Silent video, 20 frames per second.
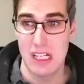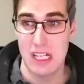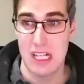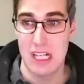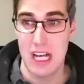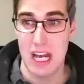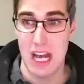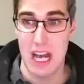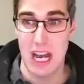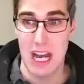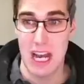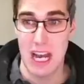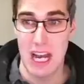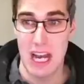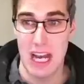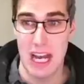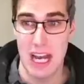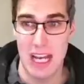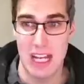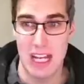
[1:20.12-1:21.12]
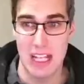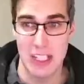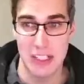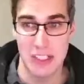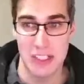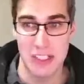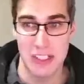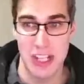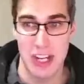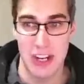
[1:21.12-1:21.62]
Ah,
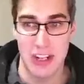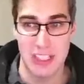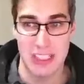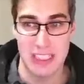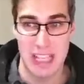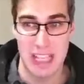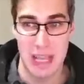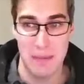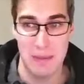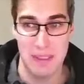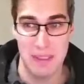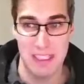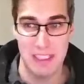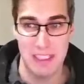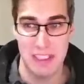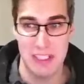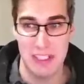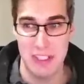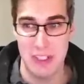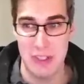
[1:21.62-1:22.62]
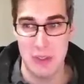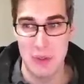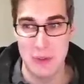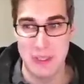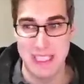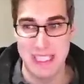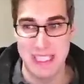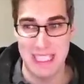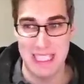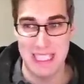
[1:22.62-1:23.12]
cherry saplings. You
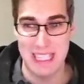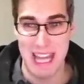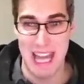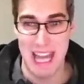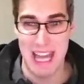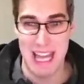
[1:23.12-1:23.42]
see that.